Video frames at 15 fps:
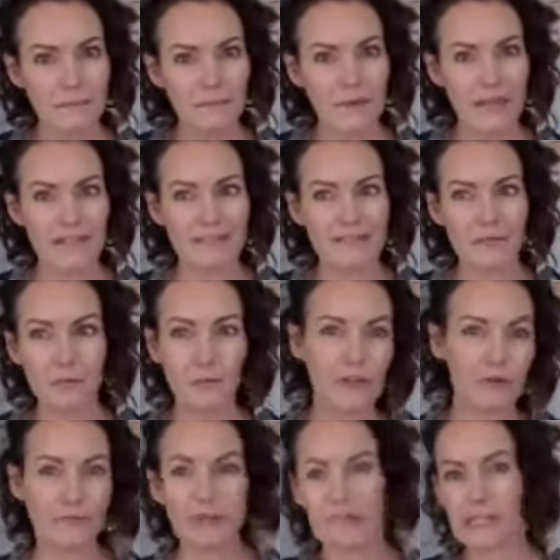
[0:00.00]
but we
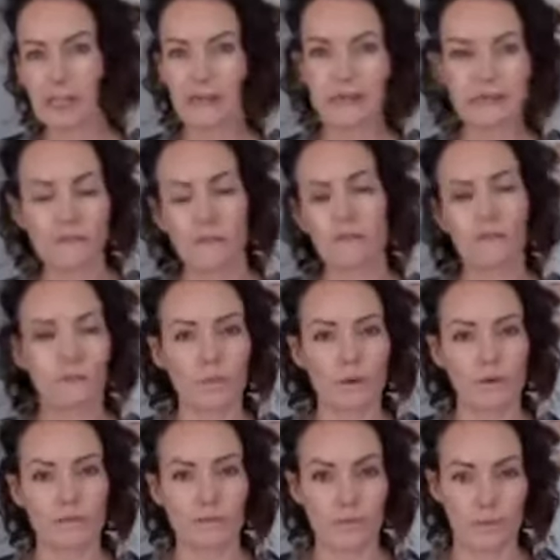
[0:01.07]
don't really use those
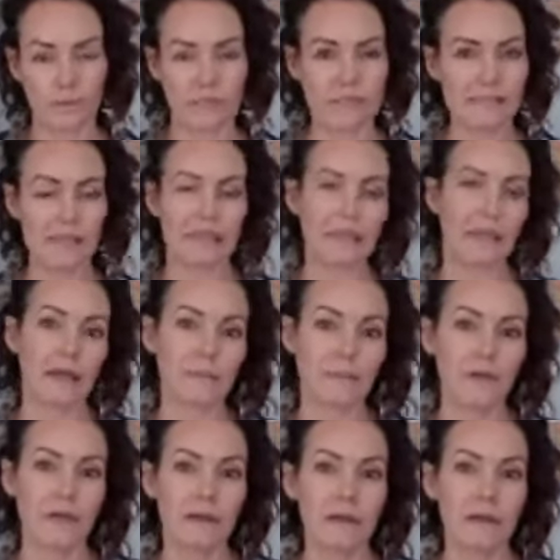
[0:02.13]
words when we say them.